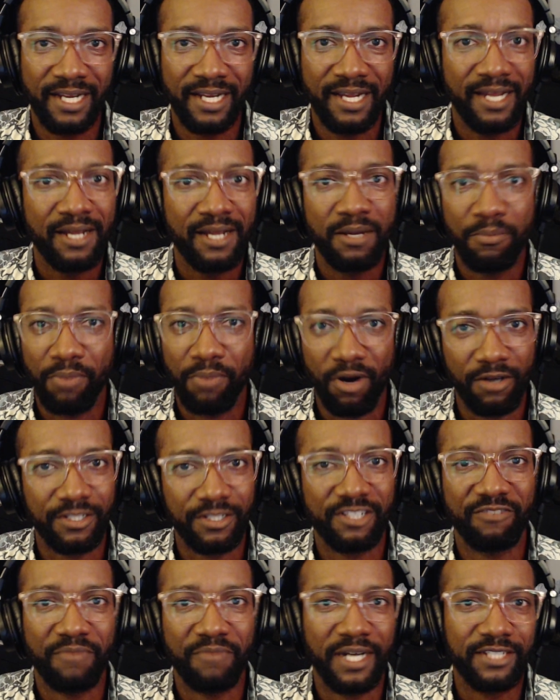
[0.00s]
parts of
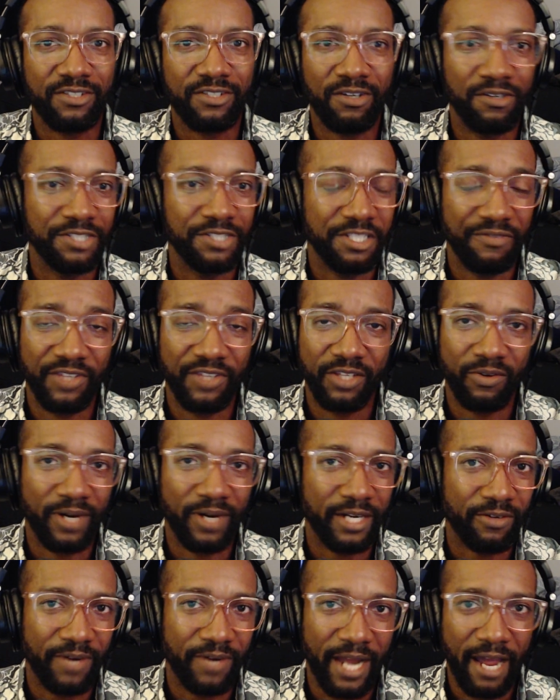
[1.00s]
my songs, even though I
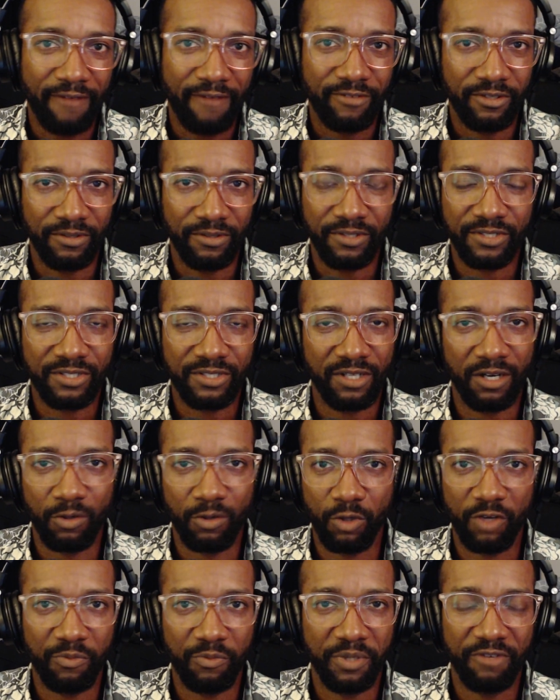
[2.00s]
don't have to. The song would
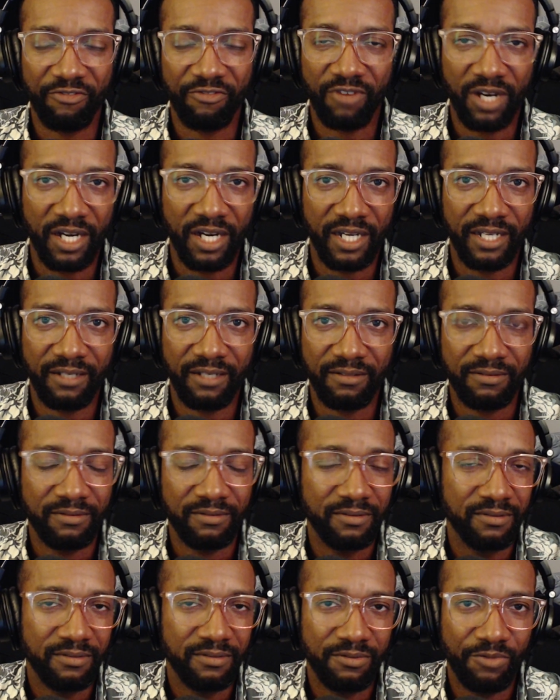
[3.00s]
have been fine
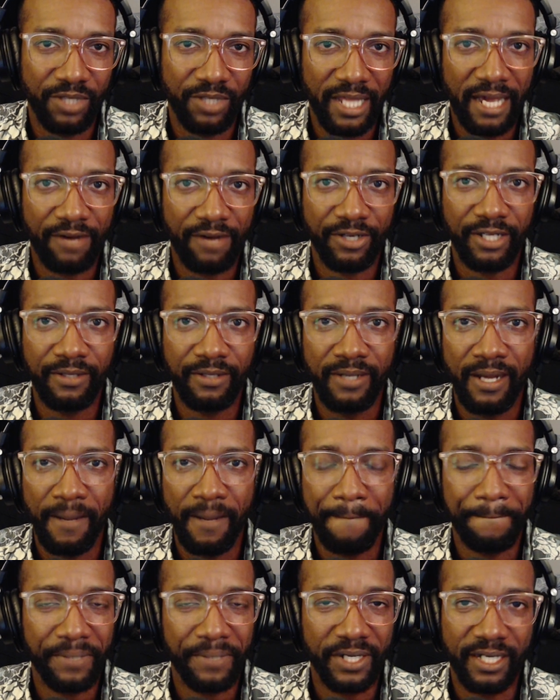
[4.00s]
without it,
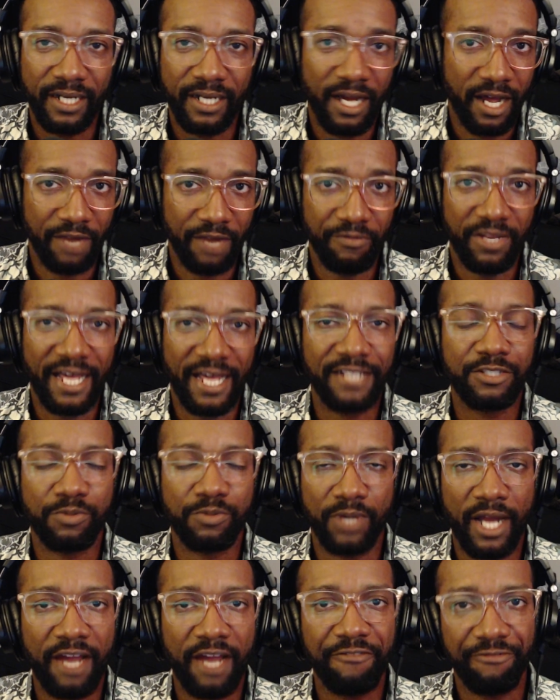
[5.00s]
but that's what
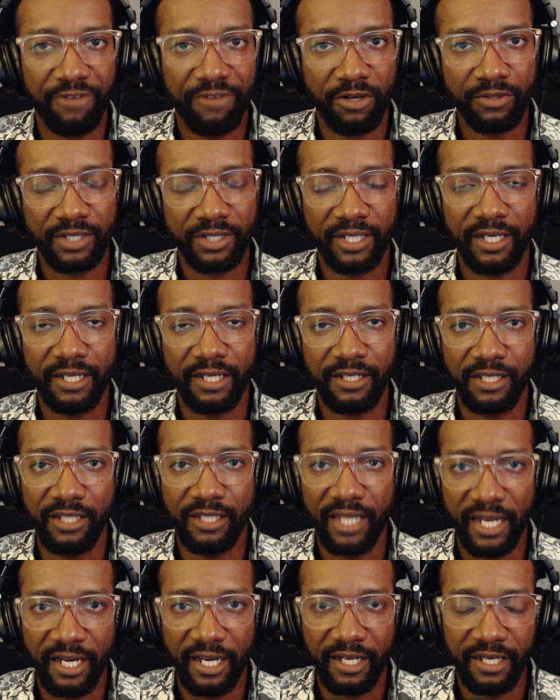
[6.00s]
I felt that
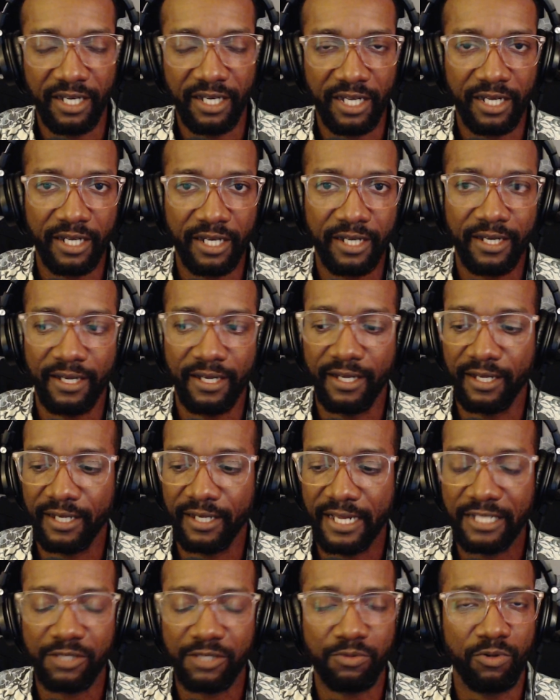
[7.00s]
it needed. And
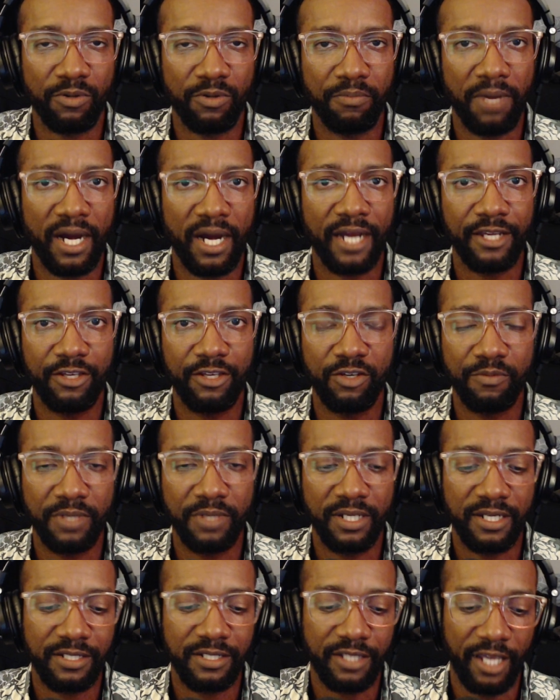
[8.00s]
that's where my
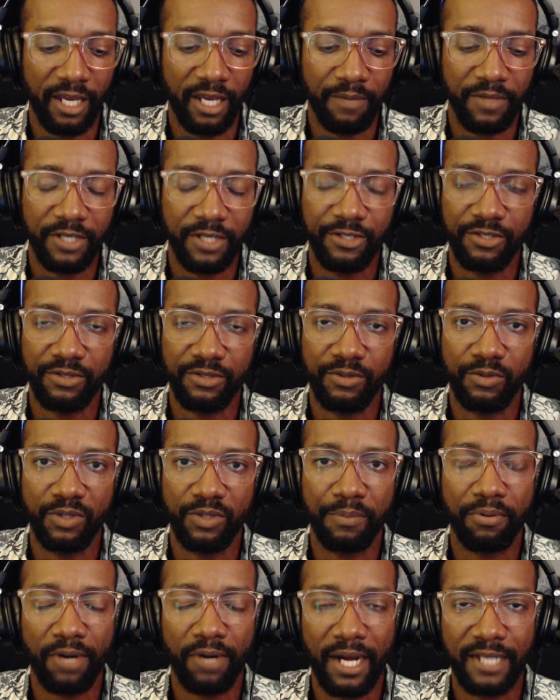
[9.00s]
humanness came into the
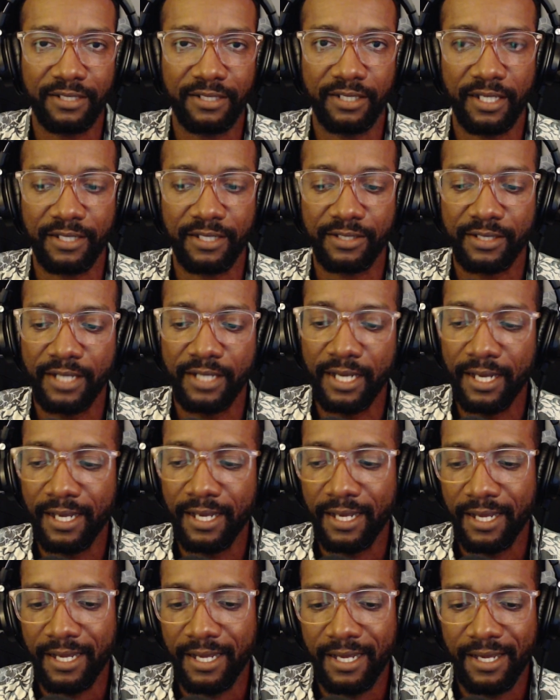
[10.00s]
process.
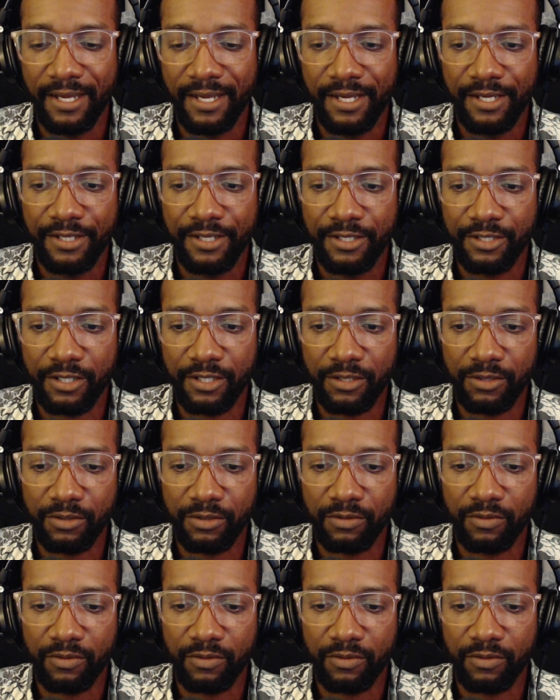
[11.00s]
So